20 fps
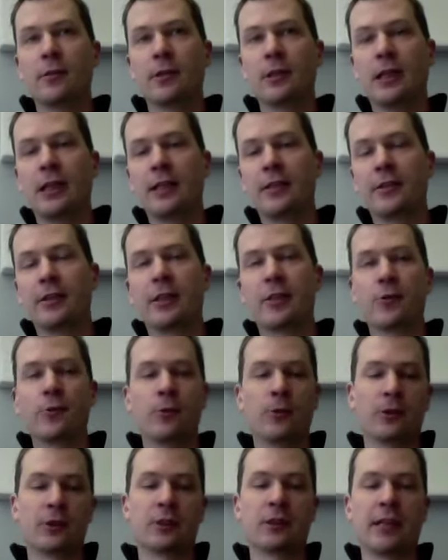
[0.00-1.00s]
under the
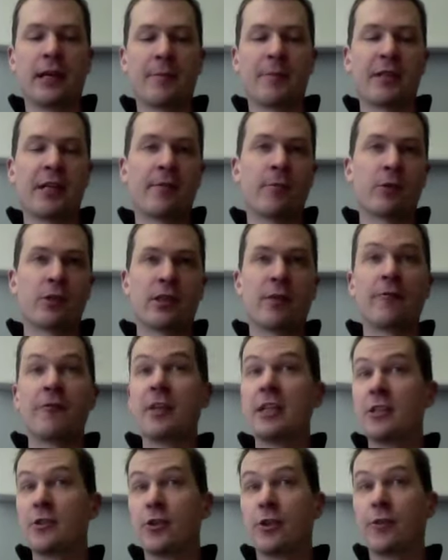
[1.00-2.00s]
tools that there was some
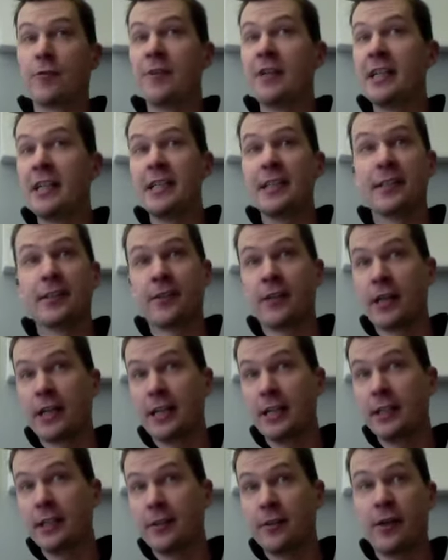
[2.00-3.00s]
feature we didn't
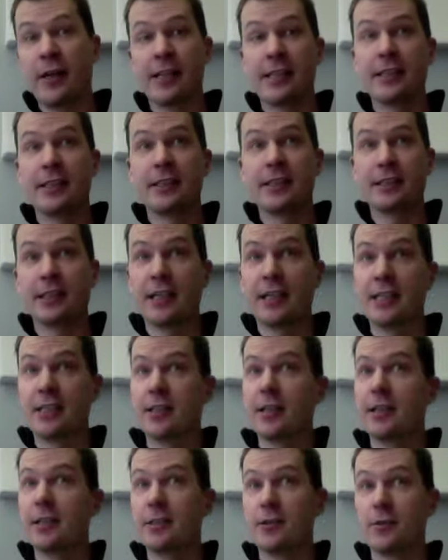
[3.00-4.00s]
try in this case
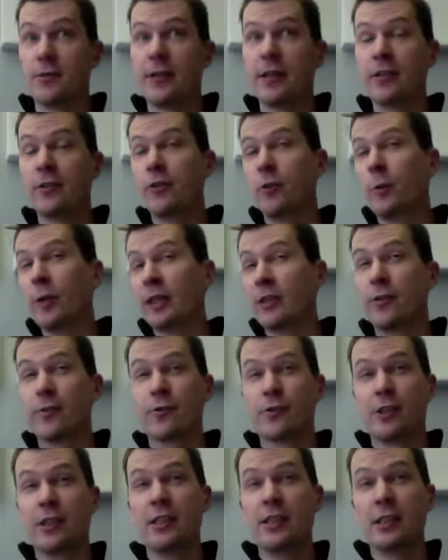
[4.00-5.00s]
study. So I don't know what those
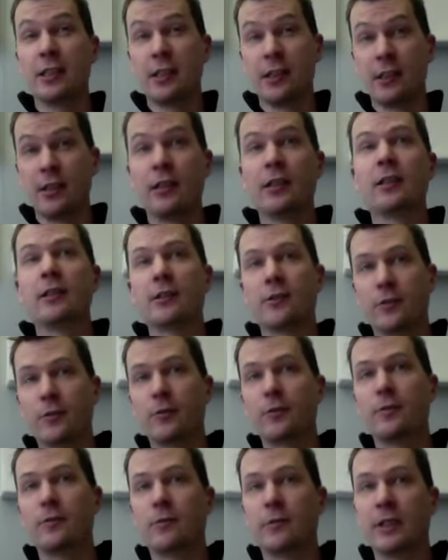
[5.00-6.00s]
did. So
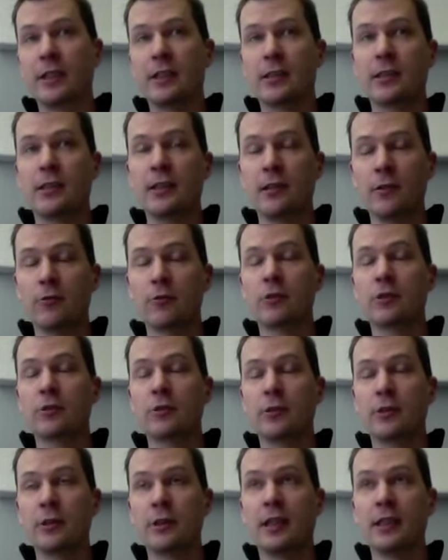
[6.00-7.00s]
it looks,
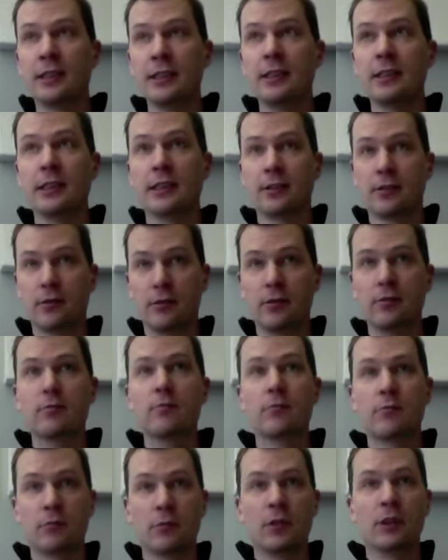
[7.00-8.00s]
I think,
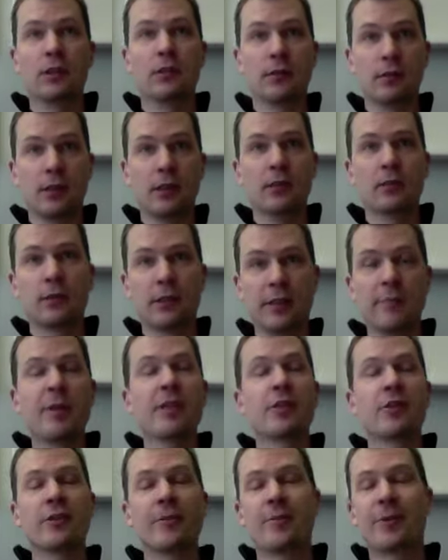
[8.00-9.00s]
depends
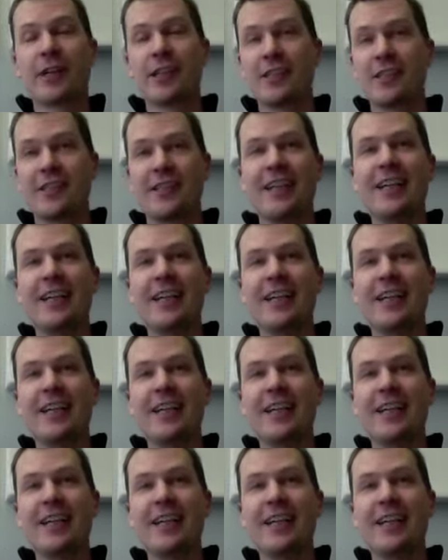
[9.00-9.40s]
on the price.